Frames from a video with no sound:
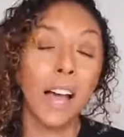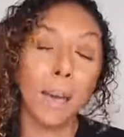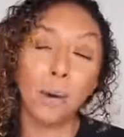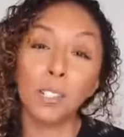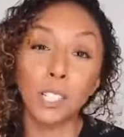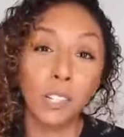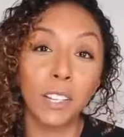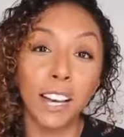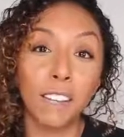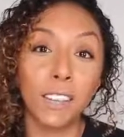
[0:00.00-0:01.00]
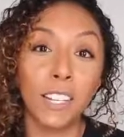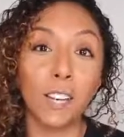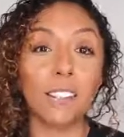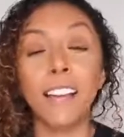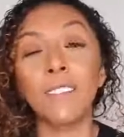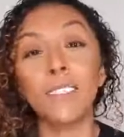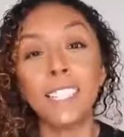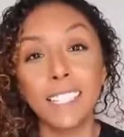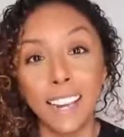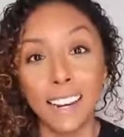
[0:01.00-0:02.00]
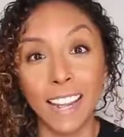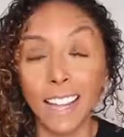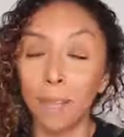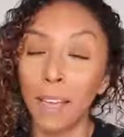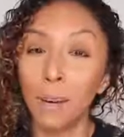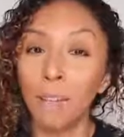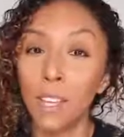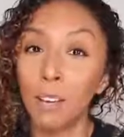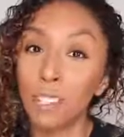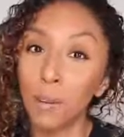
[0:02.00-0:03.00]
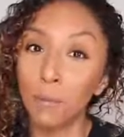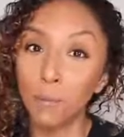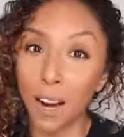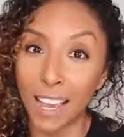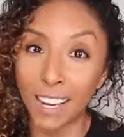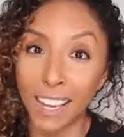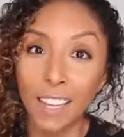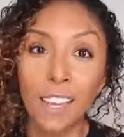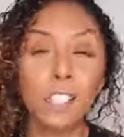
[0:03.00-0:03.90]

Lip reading: I post curly hair videos every Sunday and makeup videos on Friday,